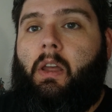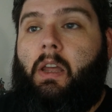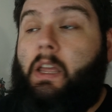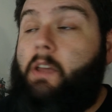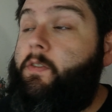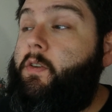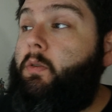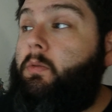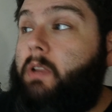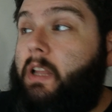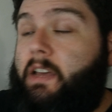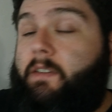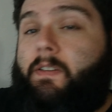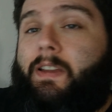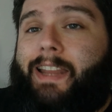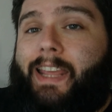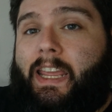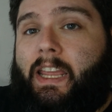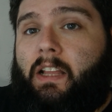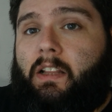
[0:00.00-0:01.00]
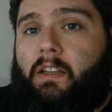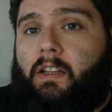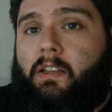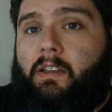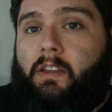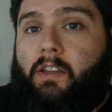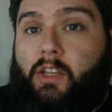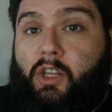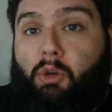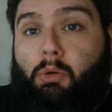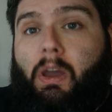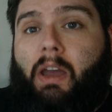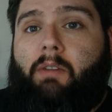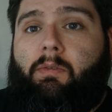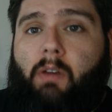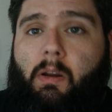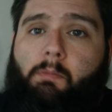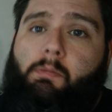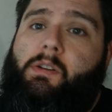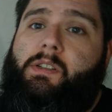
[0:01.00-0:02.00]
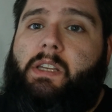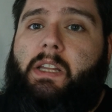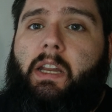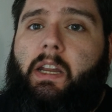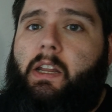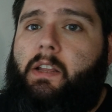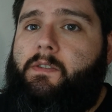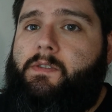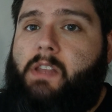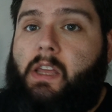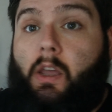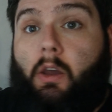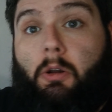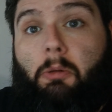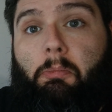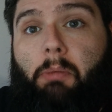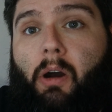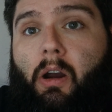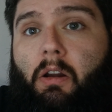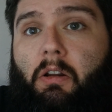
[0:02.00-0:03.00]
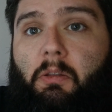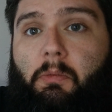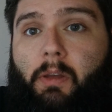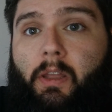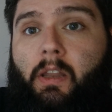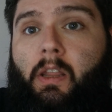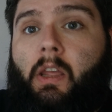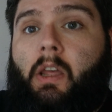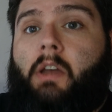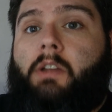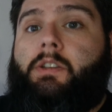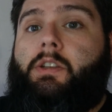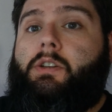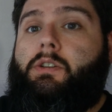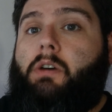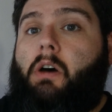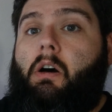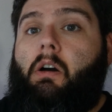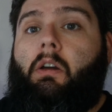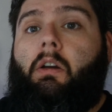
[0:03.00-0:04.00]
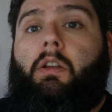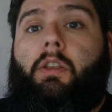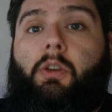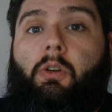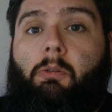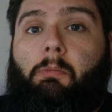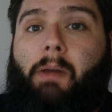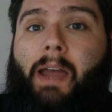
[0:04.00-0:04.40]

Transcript: If you live in England, you have representatives that go to Parliament to talk on your